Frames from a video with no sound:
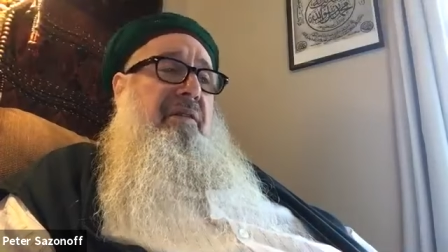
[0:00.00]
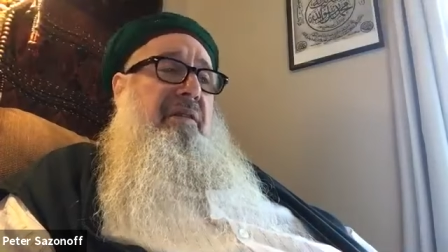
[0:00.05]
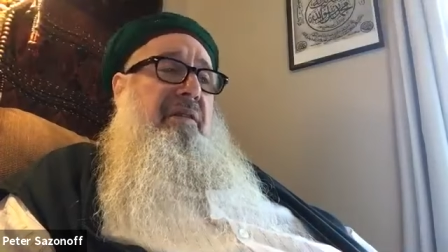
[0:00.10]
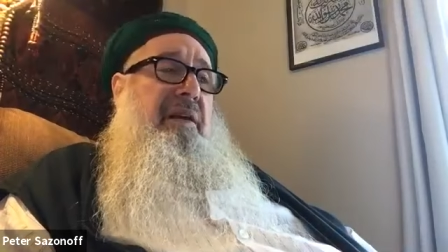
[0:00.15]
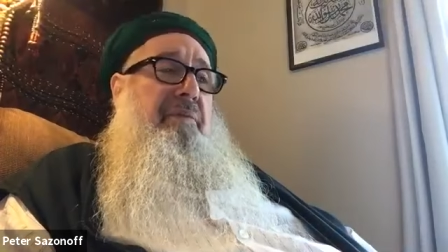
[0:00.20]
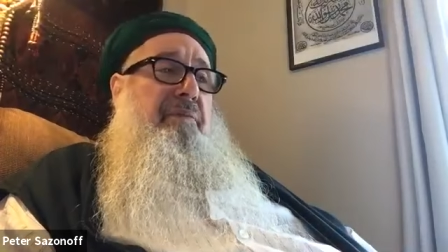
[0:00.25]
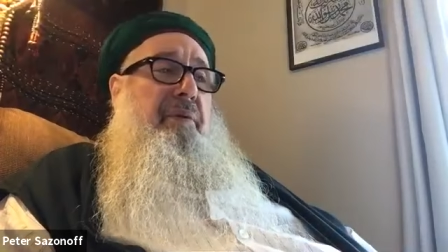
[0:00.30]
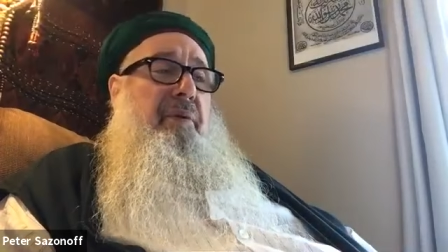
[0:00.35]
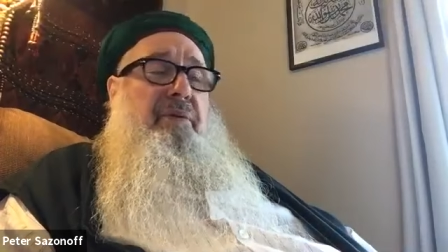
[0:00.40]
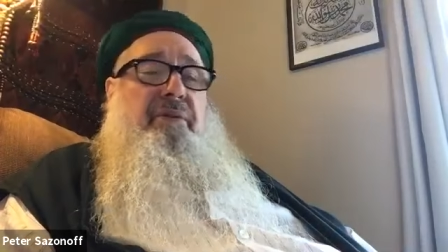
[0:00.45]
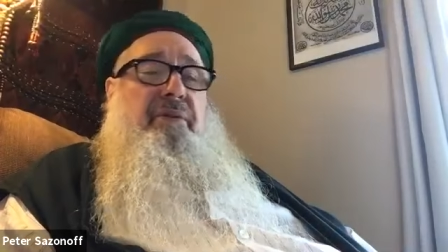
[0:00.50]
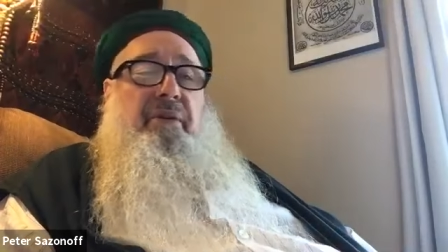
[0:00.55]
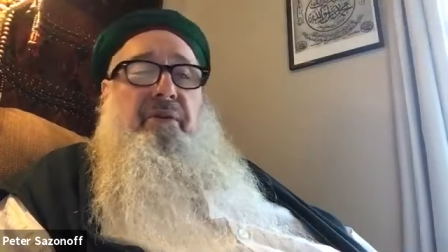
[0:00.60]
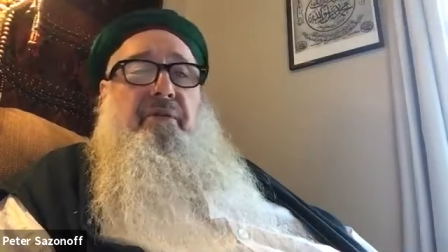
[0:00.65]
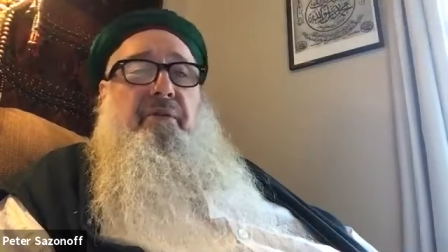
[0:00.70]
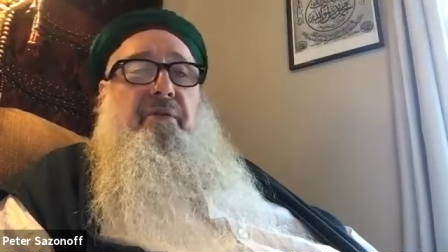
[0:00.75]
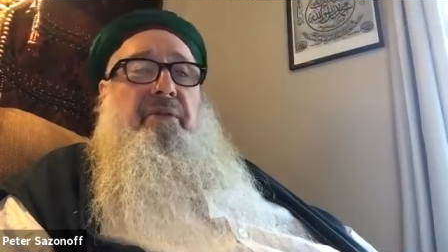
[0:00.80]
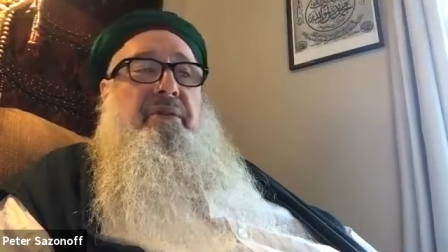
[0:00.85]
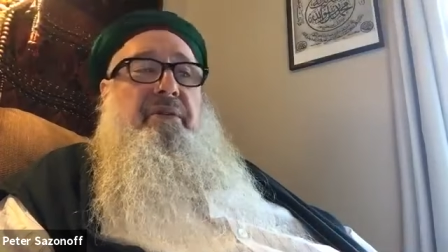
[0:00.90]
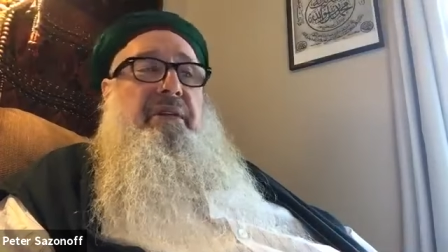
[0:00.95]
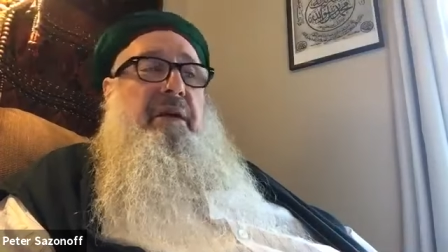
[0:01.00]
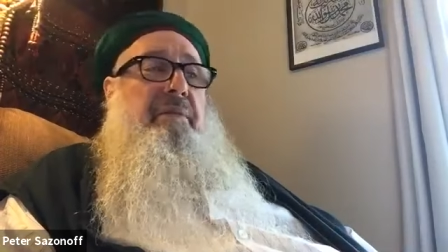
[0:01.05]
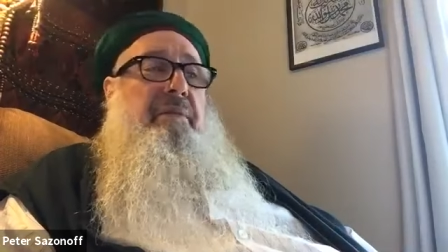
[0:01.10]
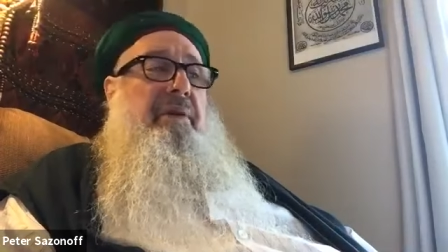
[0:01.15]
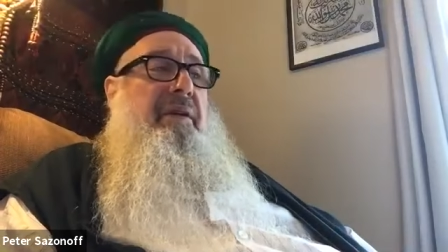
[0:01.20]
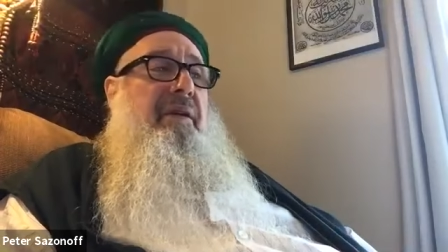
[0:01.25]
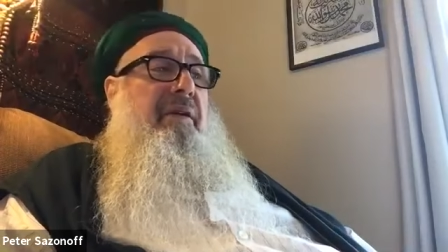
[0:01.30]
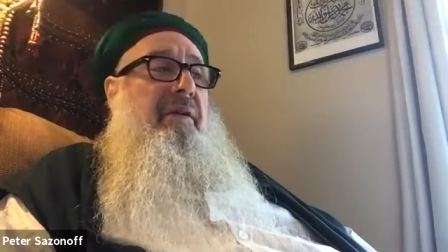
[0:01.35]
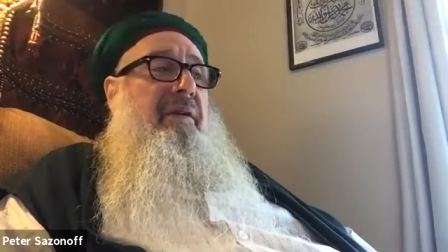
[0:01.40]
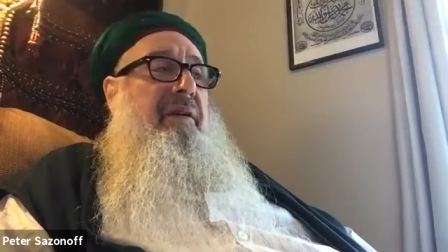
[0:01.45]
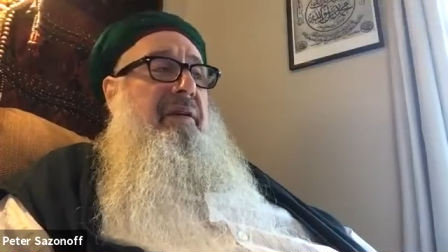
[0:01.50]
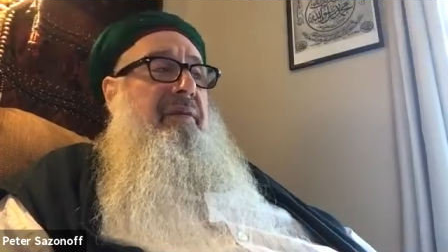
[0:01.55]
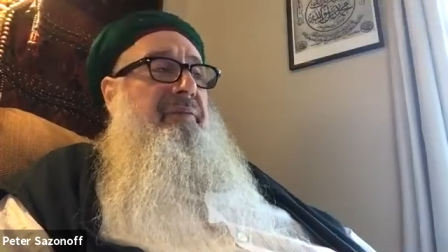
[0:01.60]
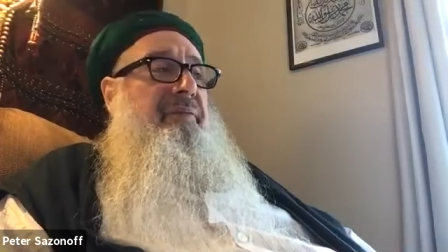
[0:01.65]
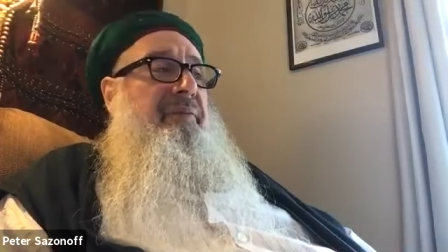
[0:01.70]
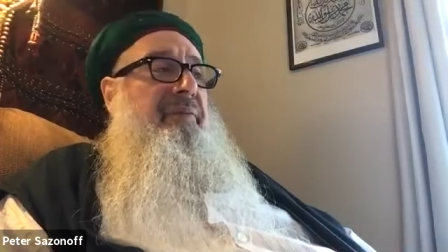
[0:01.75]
that person through the cemetery.